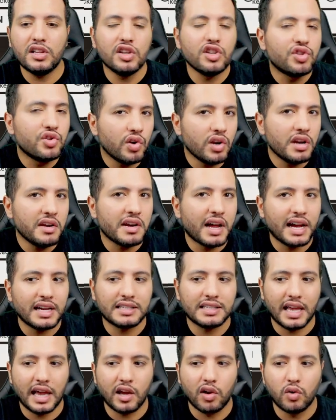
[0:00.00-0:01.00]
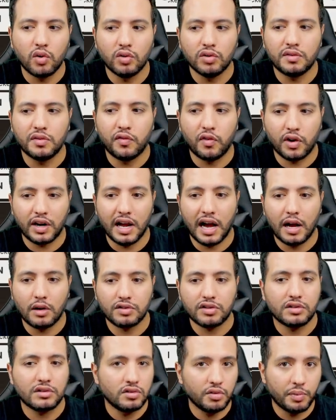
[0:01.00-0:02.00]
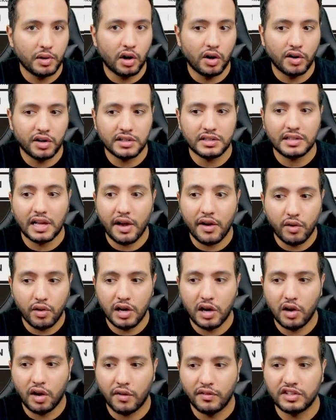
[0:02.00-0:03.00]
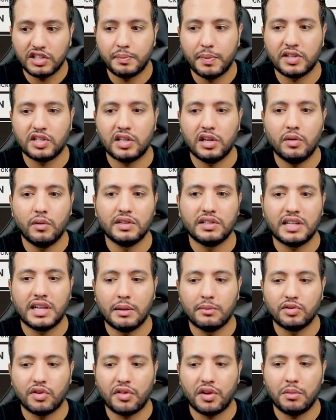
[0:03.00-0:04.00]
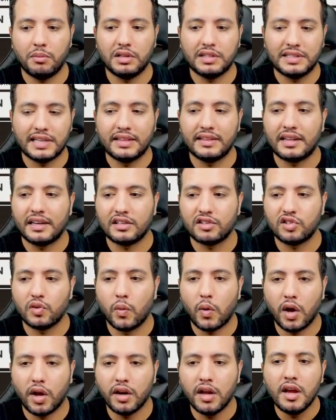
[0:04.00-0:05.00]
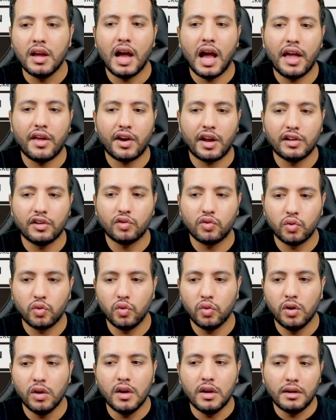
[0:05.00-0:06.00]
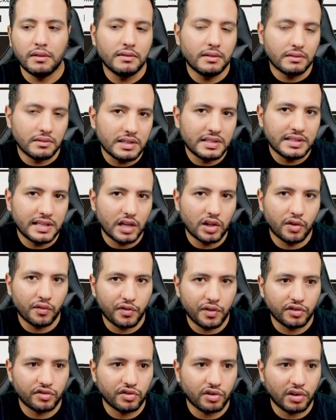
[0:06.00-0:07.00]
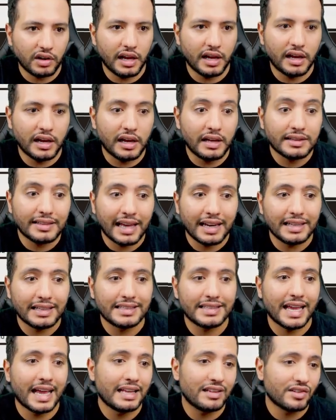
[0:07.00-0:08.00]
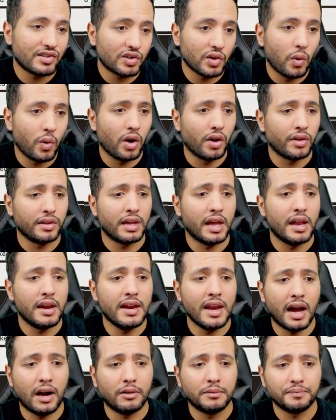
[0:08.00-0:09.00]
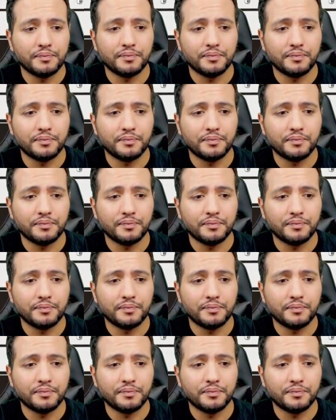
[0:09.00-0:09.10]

is really nice and good for Gauss, to be honest. I really love it, especially when it comes to thermal thunder and so on. I run 2 instead of natural talents and so on. Now,